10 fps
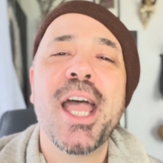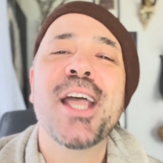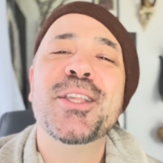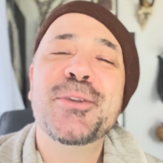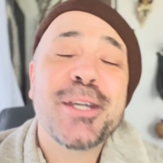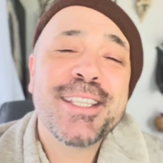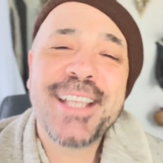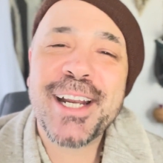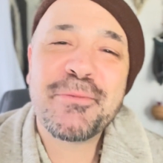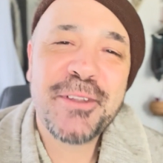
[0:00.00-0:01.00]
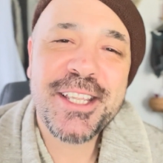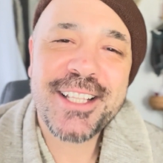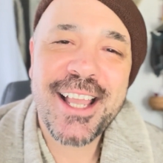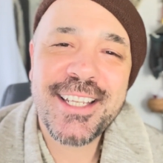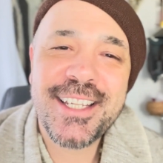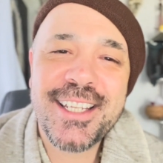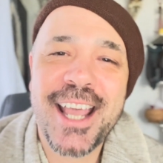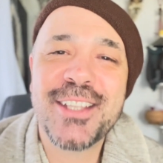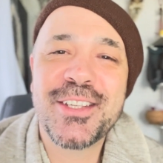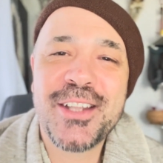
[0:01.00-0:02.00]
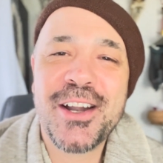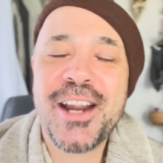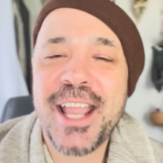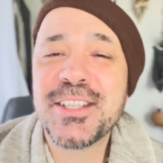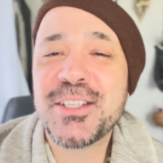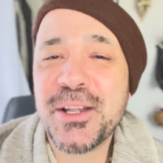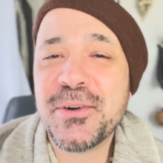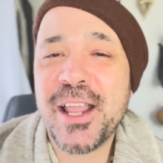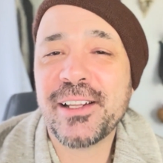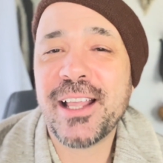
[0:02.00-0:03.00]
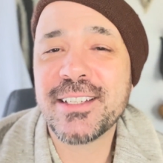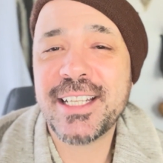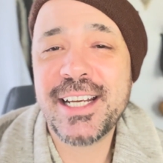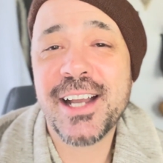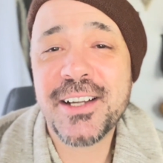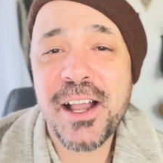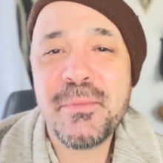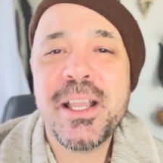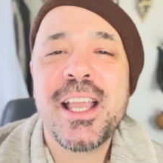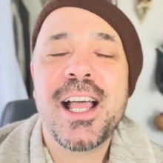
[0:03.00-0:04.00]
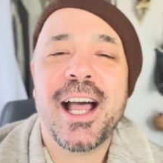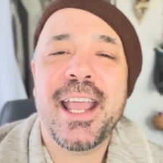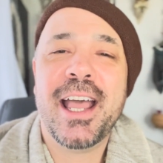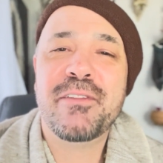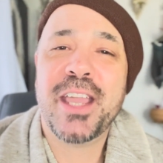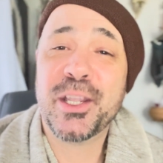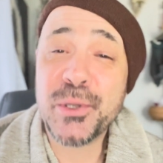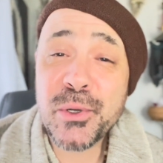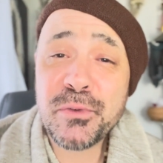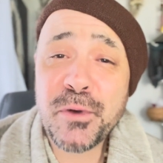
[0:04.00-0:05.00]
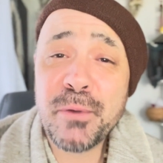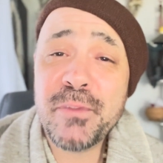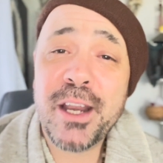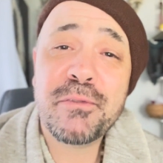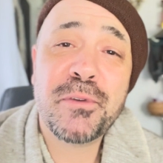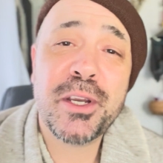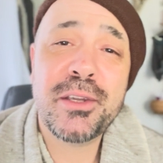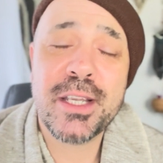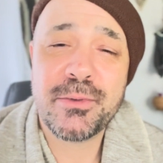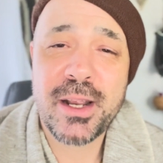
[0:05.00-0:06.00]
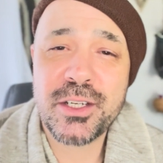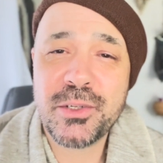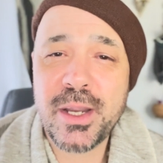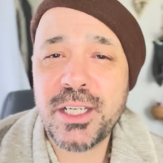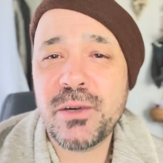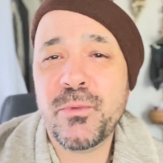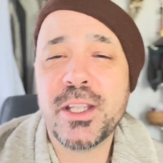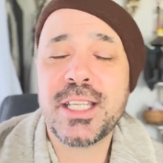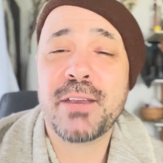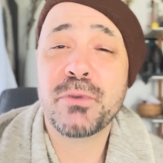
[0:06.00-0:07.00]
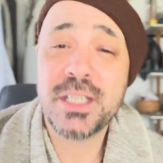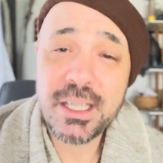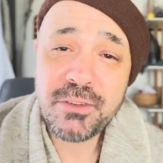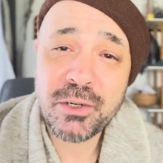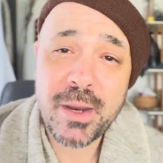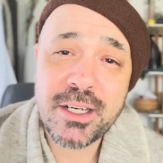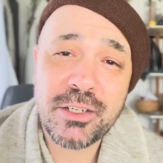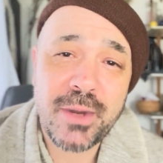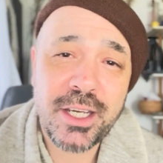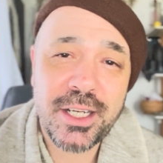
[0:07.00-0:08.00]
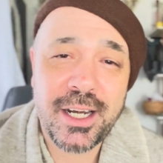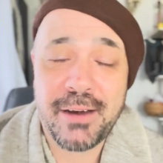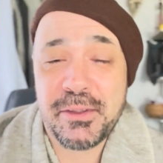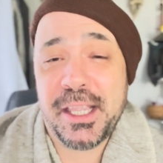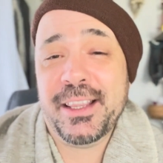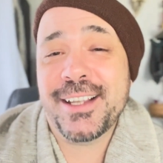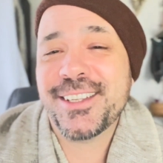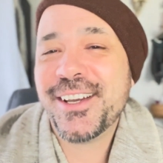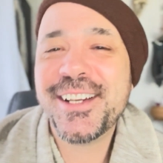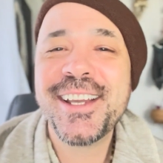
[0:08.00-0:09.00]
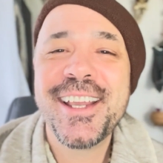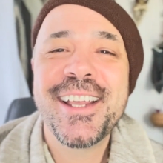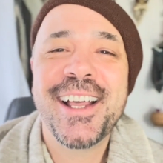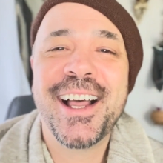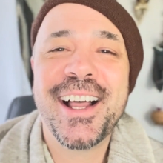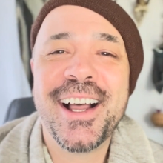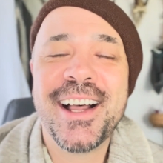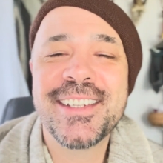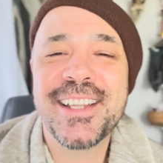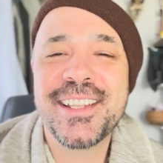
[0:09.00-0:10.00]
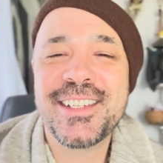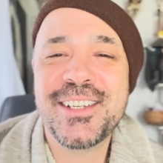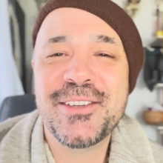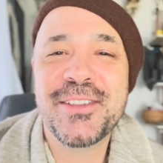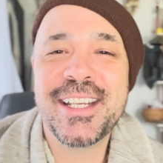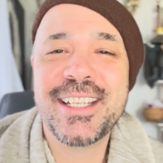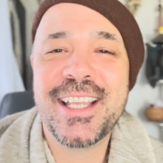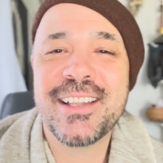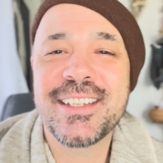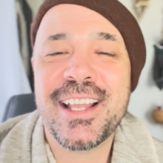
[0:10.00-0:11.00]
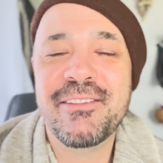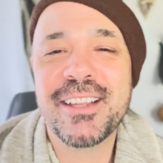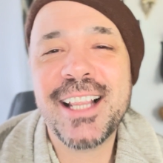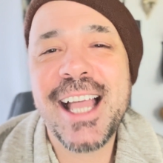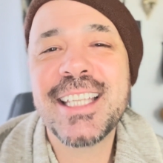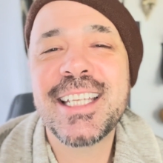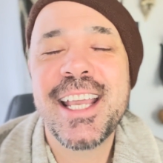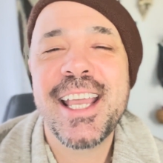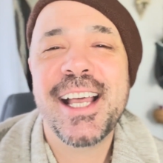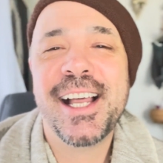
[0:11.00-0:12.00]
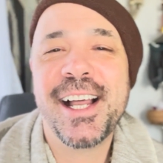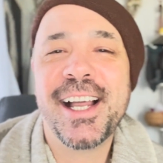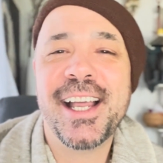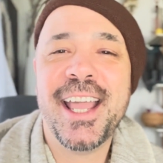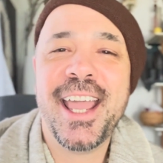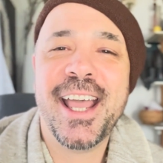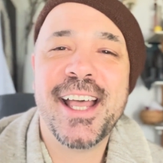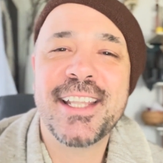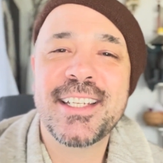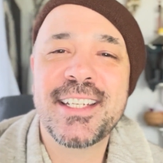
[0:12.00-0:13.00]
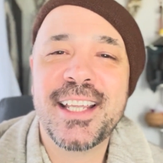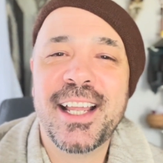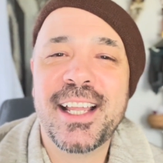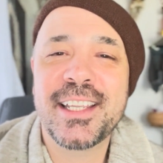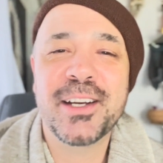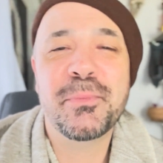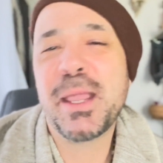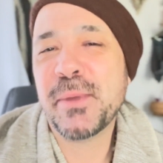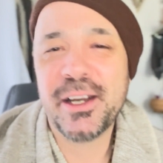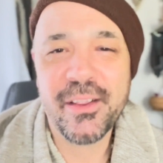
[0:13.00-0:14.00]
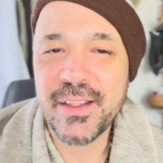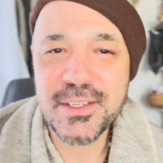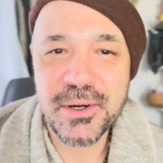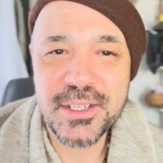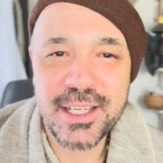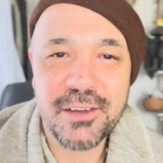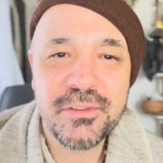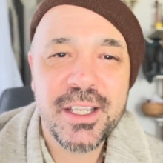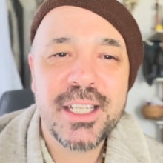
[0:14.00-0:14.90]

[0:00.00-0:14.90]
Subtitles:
You can sign up for these classes at starandstonellc.com. I have a Google form there for you as registration. Once I've received your registration and everything looks good, I'll send you the details of the class, and payment and all that sort of stuff.